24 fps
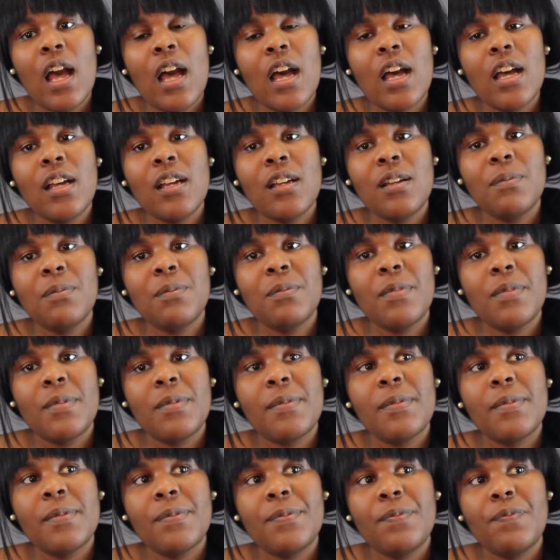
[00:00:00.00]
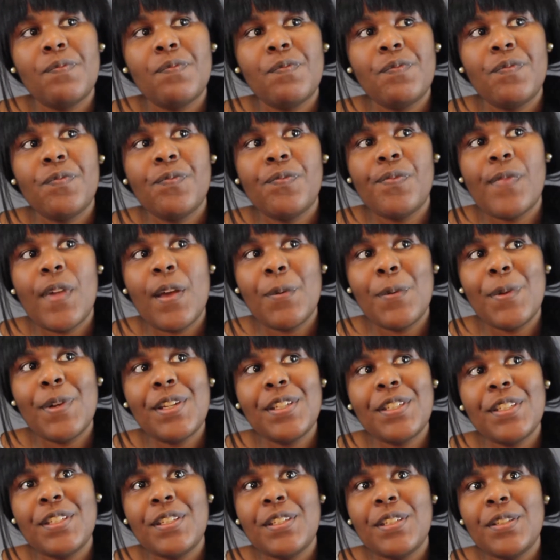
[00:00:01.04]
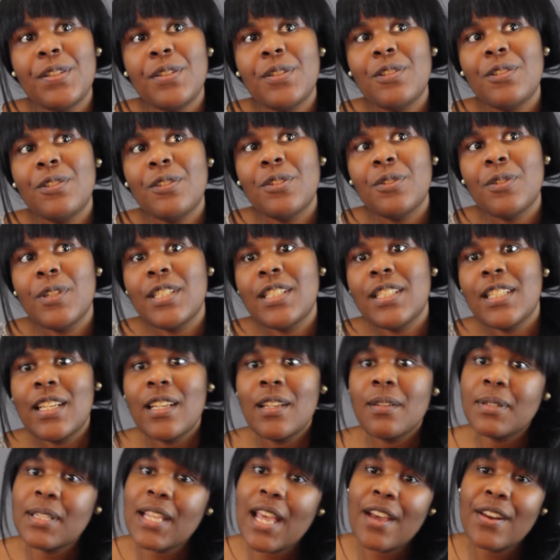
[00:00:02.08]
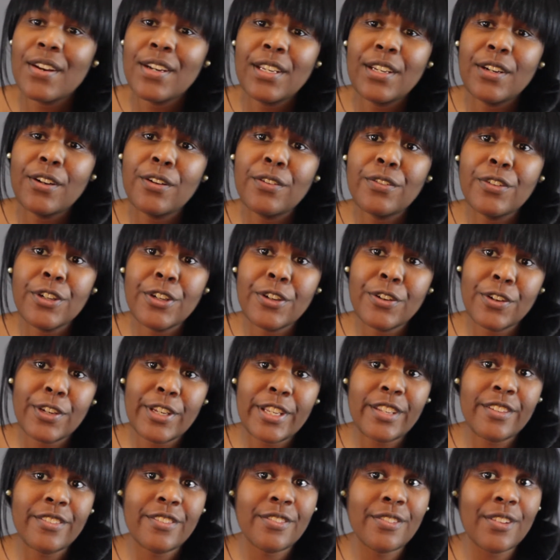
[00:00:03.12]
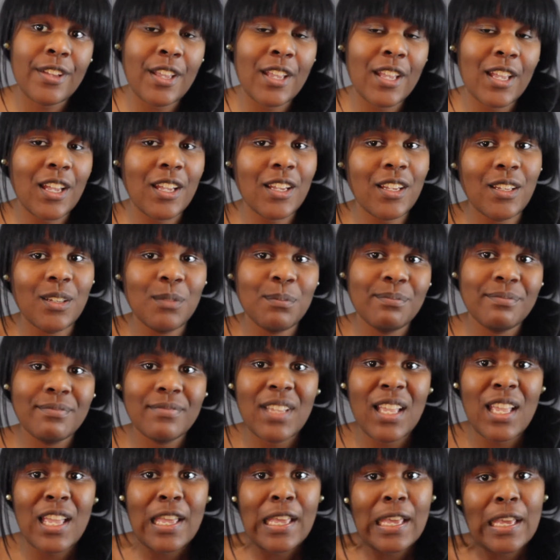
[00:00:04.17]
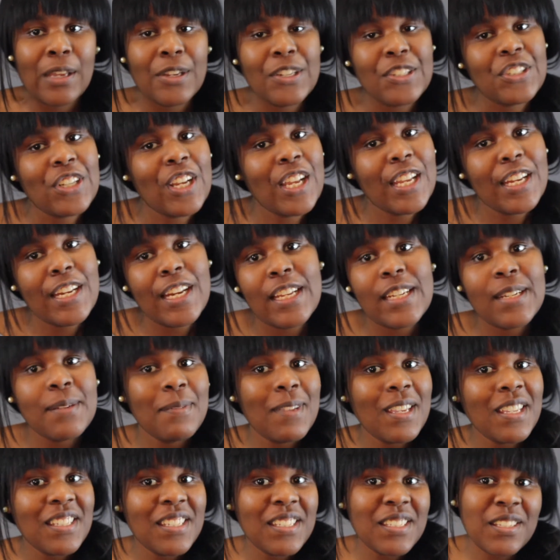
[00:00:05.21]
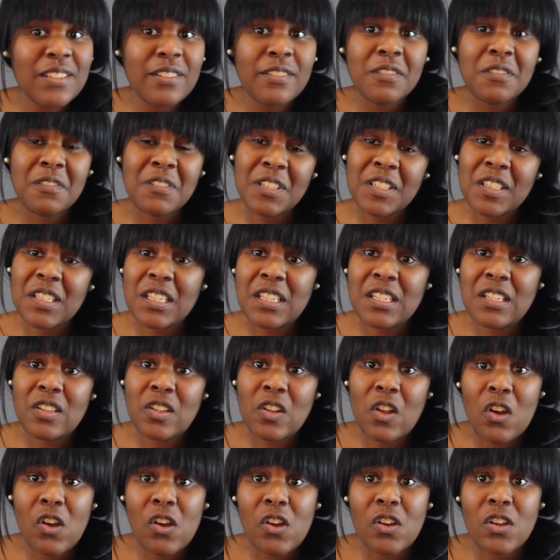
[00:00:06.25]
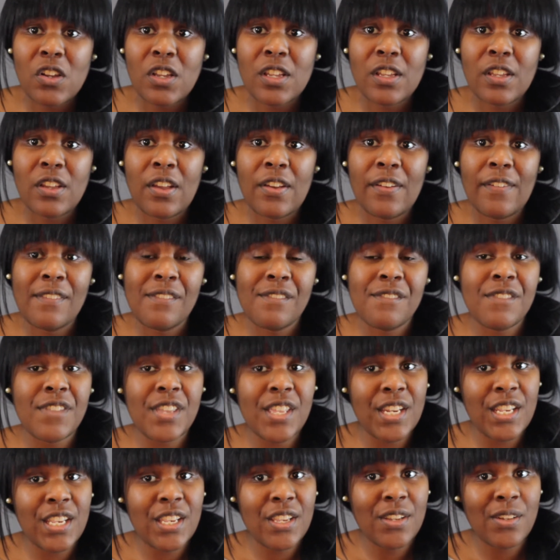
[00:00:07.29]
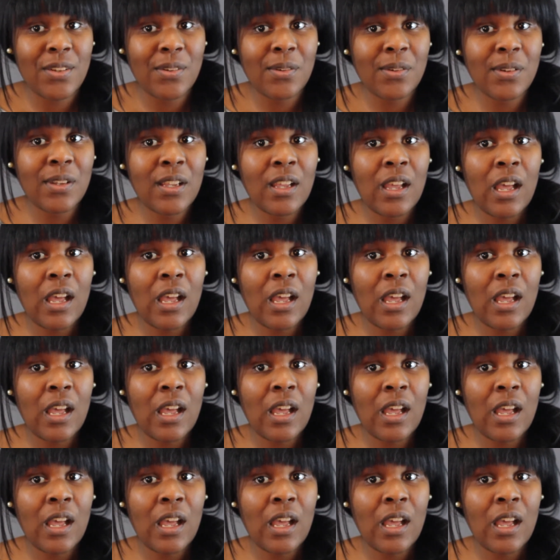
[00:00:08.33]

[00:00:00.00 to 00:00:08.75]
I wanted to do 3 steps how to get over grief. I'm trying not to make this a really long video.